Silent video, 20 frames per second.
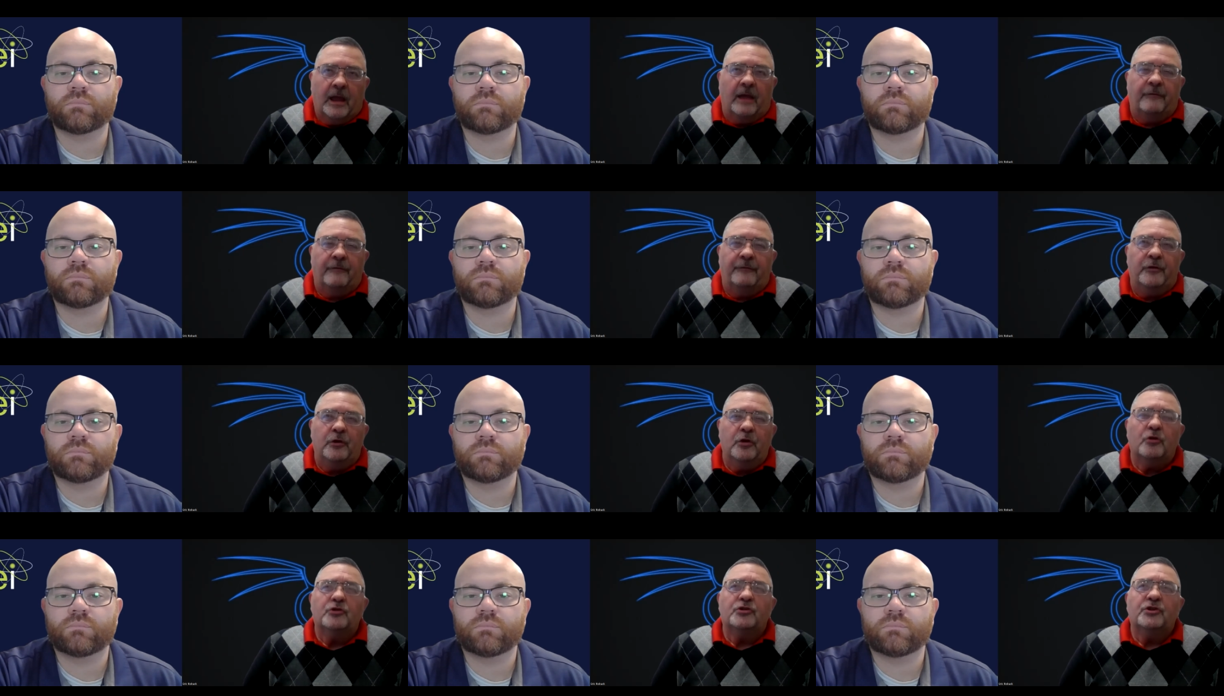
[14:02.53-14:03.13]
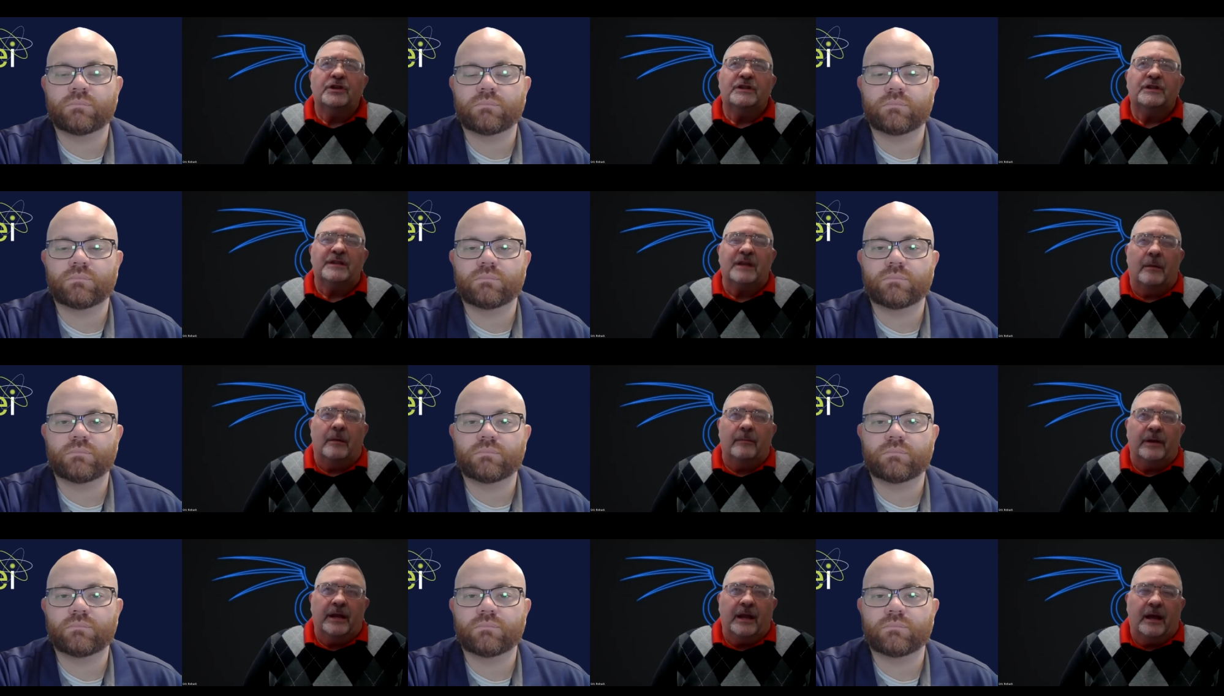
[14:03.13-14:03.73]
Speaker 1: if you're just
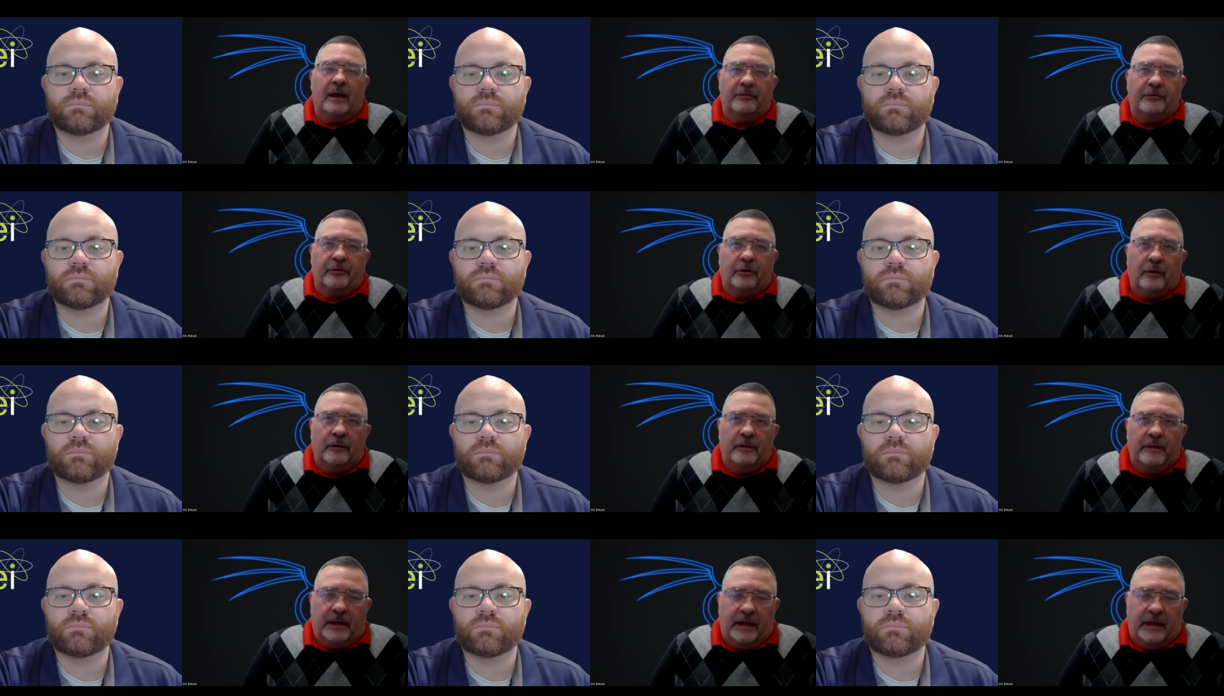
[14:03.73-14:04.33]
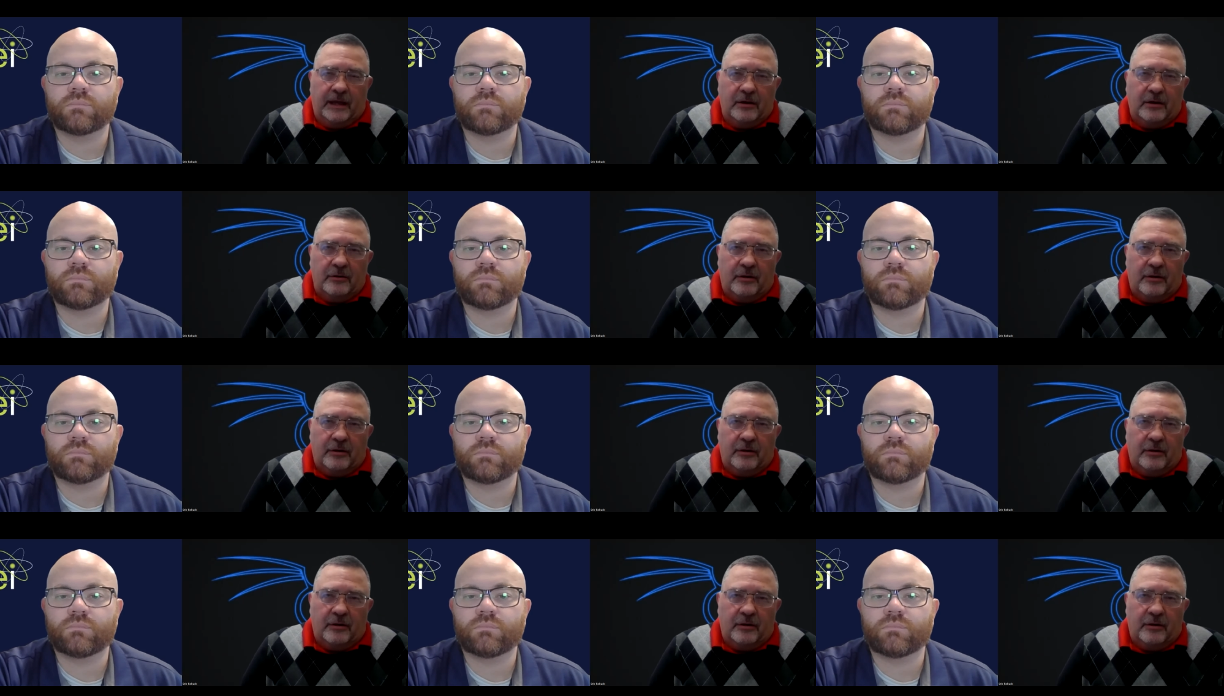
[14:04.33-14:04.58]
somebody out there on the